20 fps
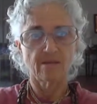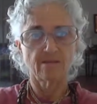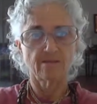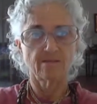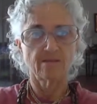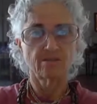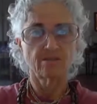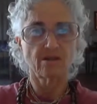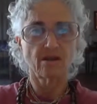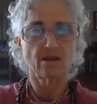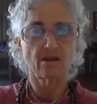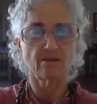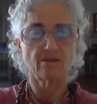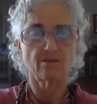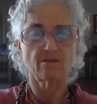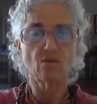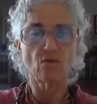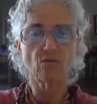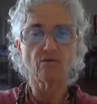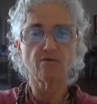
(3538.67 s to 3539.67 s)
it's
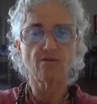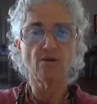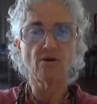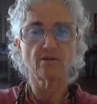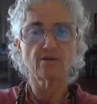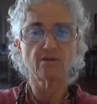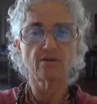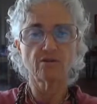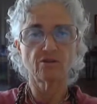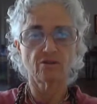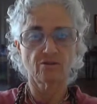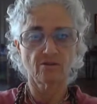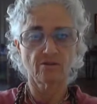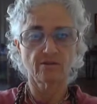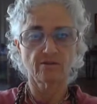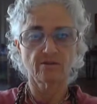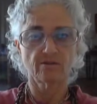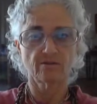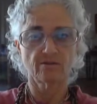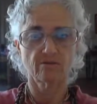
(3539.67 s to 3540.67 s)
no fault
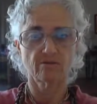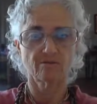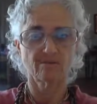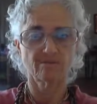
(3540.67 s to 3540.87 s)
insurance.